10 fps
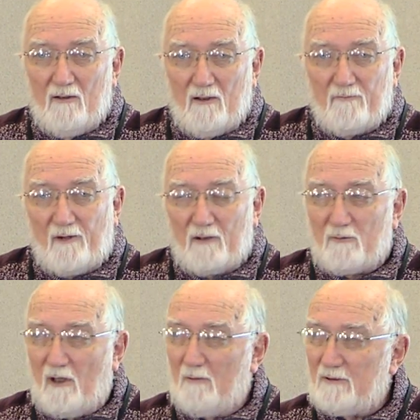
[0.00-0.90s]
In fact,
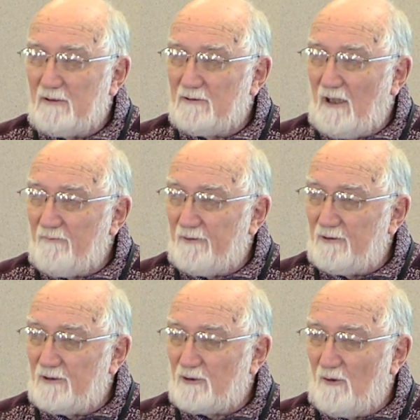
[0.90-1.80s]
when I was in San
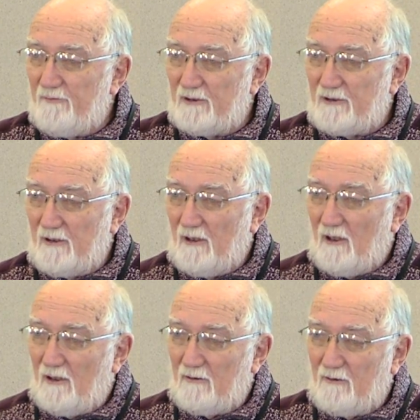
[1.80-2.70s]
Francisco visiting
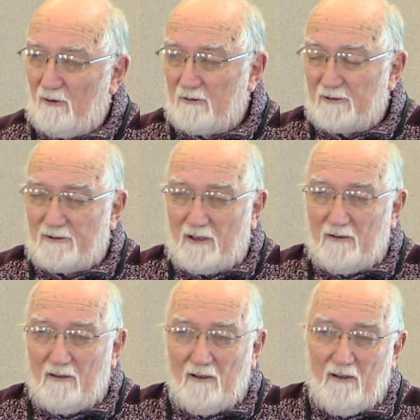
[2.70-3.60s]
our oldest
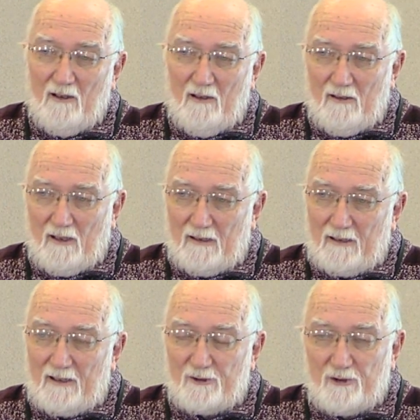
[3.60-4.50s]
son
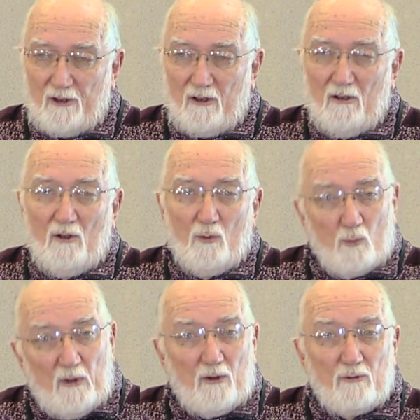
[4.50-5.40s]
last year,
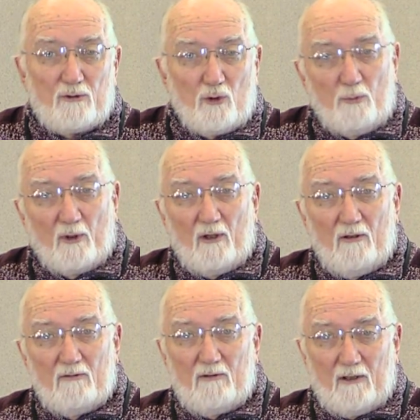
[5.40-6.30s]
we used
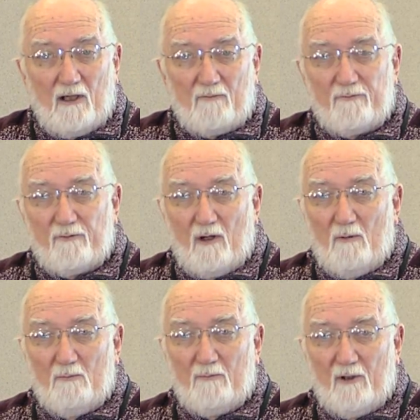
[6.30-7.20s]
Uber to get
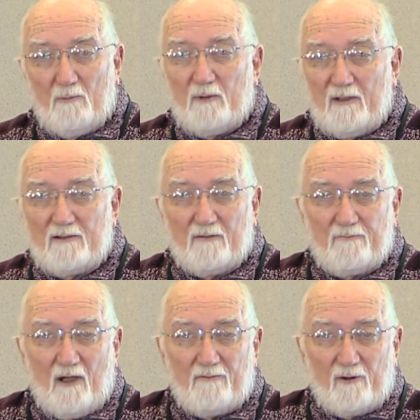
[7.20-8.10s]
from their place at
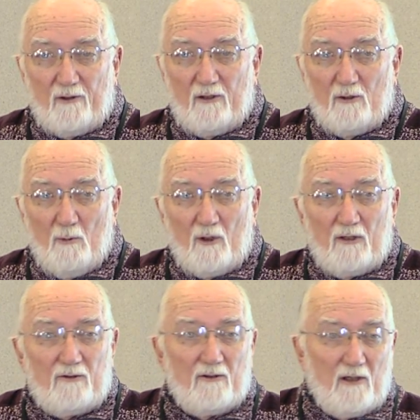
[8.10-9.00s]
5:30 in the
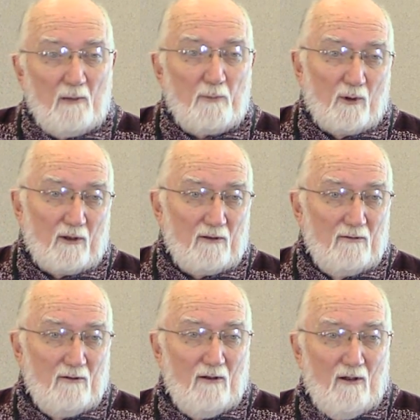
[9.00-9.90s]
morning to the airport.
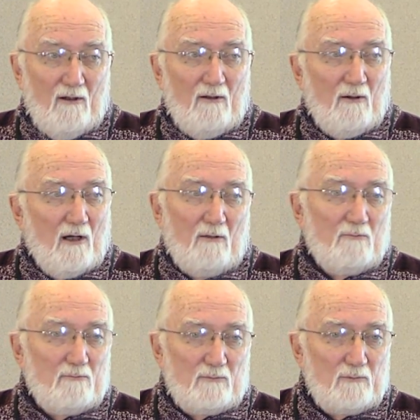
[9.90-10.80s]

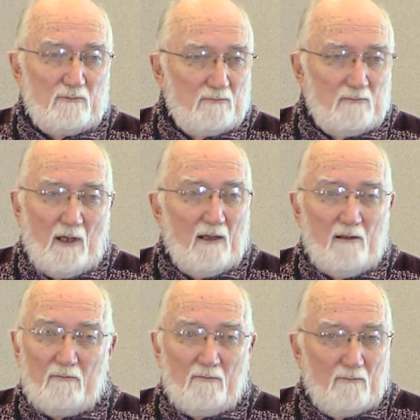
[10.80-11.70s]
And
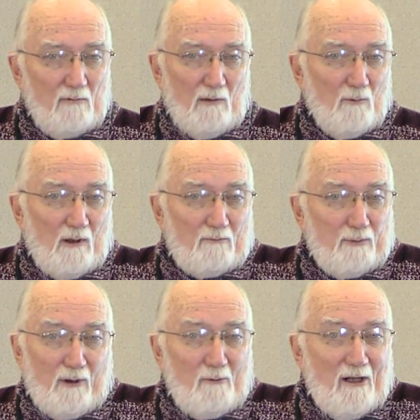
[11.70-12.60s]
it worked
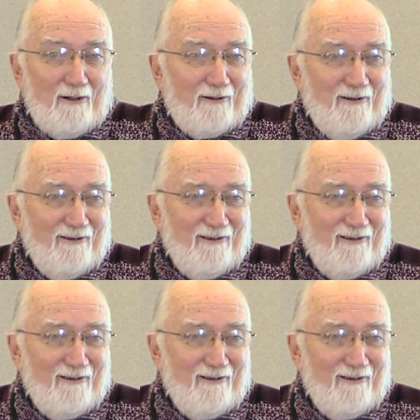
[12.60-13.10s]
pretty well.